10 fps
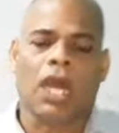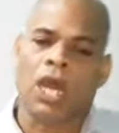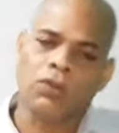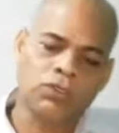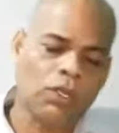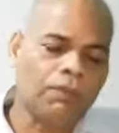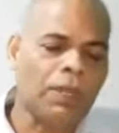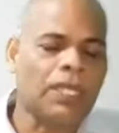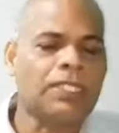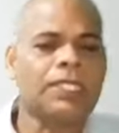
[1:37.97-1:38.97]
Out
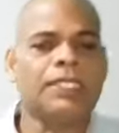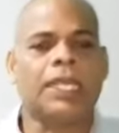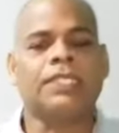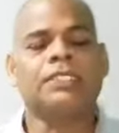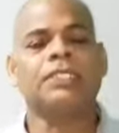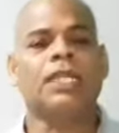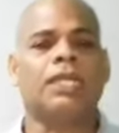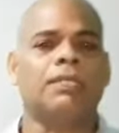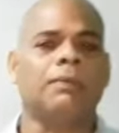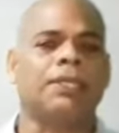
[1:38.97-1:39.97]
of 118
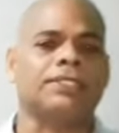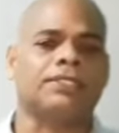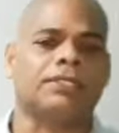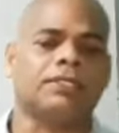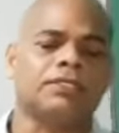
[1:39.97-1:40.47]
elements,